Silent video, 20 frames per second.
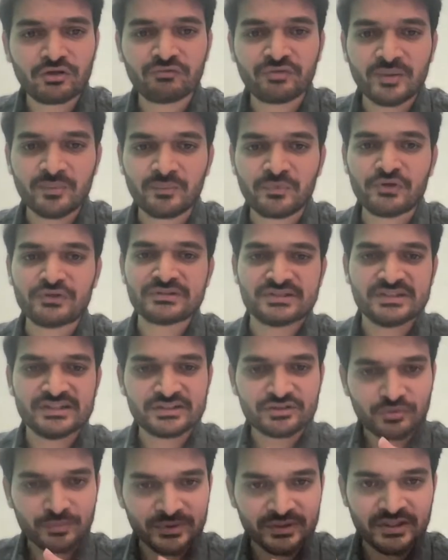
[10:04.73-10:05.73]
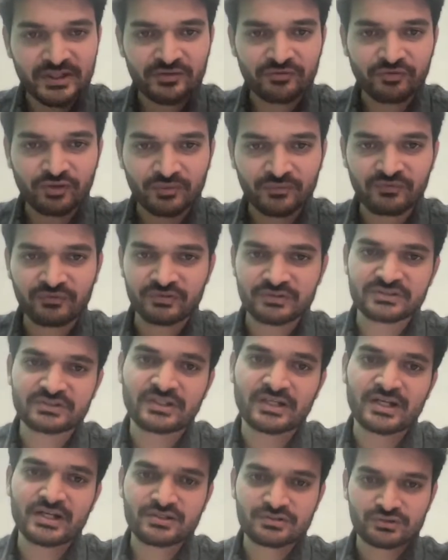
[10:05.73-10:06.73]
of employees need to be there from
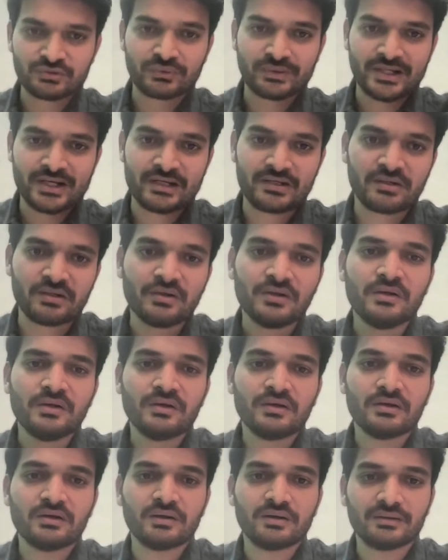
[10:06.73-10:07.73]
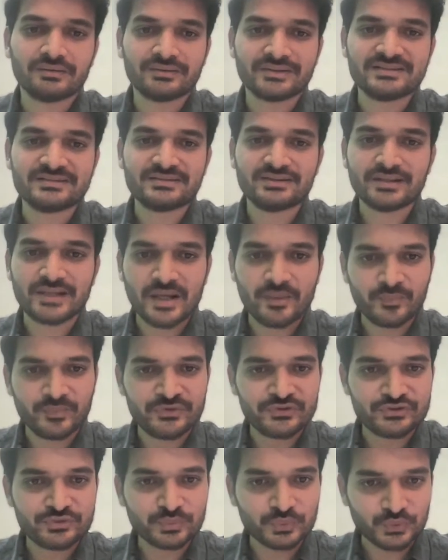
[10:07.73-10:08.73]
scratch, so that these things
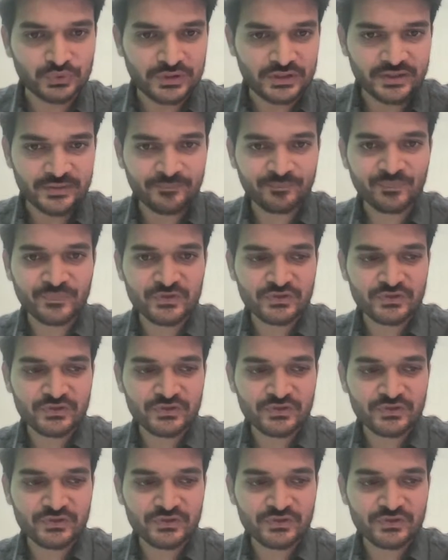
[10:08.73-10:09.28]
happen smoothly.